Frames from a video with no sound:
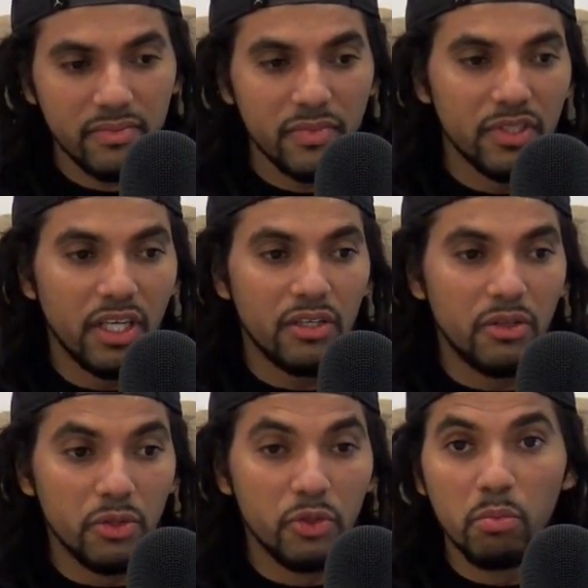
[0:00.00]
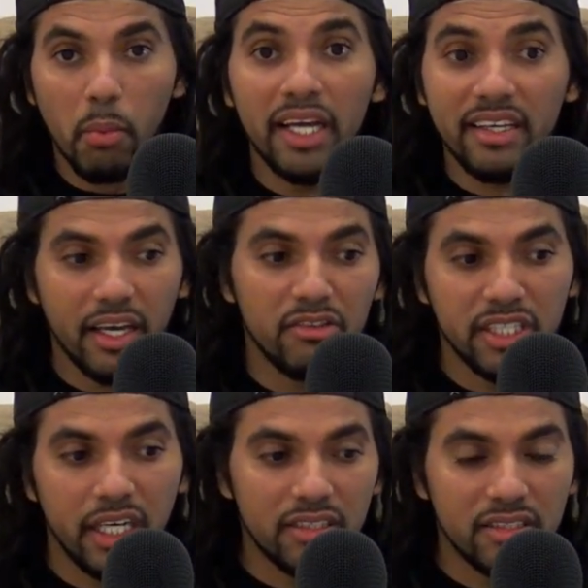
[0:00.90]
no, you might carry
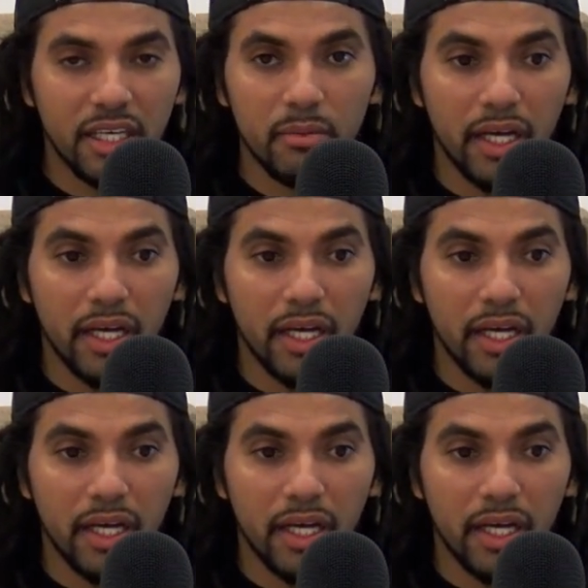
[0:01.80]
that same